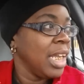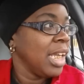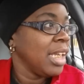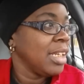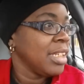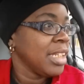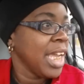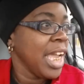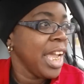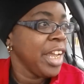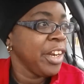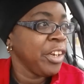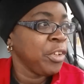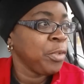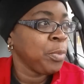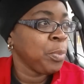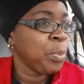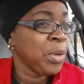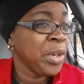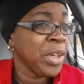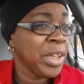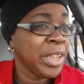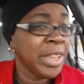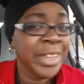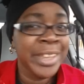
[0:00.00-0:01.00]
It's kind of
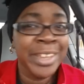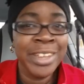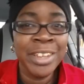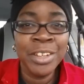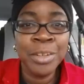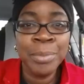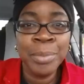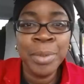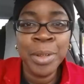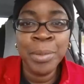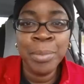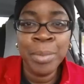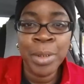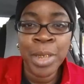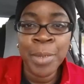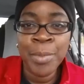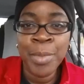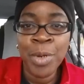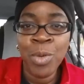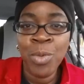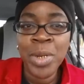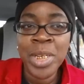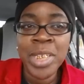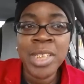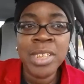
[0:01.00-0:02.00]
sprinkling a little bit, but
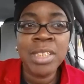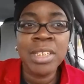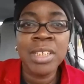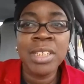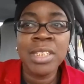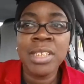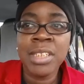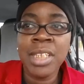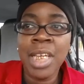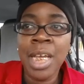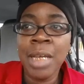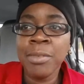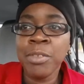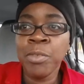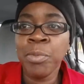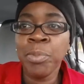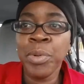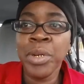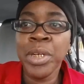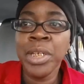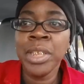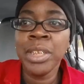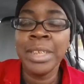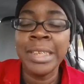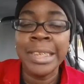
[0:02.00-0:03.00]
I'm going to wait till it stops
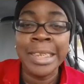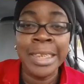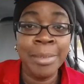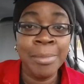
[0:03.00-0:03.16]
sprinkling,